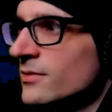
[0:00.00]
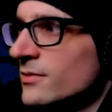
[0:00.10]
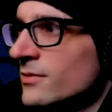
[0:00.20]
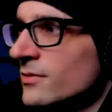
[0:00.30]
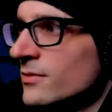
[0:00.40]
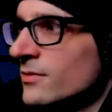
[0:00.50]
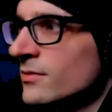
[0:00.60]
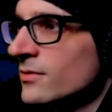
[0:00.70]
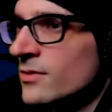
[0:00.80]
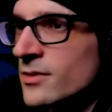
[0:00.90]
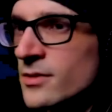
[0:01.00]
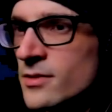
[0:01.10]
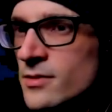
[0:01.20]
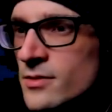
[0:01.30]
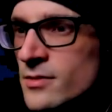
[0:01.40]

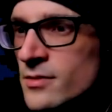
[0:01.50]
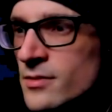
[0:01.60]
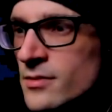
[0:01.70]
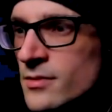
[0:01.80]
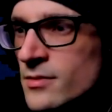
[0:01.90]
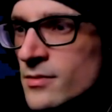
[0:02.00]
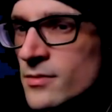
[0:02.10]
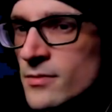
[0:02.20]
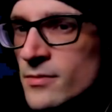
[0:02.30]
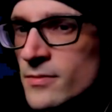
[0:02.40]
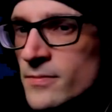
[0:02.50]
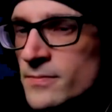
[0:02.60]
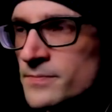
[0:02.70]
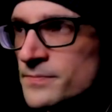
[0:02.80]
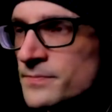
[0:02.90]

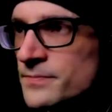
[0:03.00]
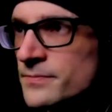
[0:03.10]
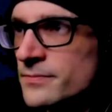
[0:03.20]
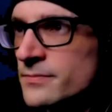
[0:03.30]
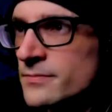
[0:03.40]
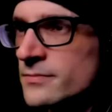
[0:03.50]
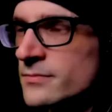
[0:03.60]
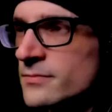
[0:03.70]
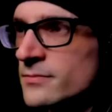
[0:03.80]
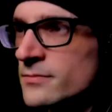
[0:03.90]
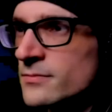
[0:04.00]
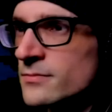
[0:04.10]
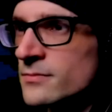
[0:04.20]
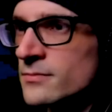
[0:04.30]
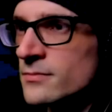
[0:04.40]

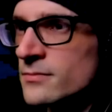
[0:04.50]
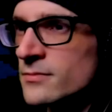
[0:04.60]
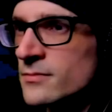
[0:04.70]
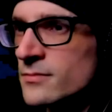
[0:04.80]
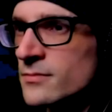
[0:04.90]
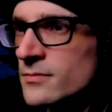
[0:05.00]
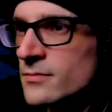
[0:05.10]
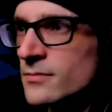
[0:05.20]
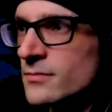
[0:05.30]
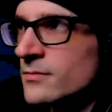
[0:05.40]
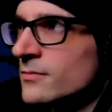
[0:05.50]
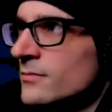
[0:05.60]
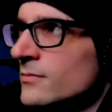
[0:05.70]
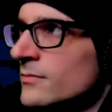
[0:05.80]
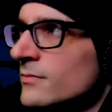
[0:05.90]

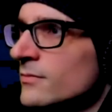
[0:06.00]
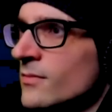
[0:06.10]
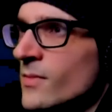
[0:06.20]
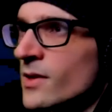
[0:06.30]
Nobody speaks.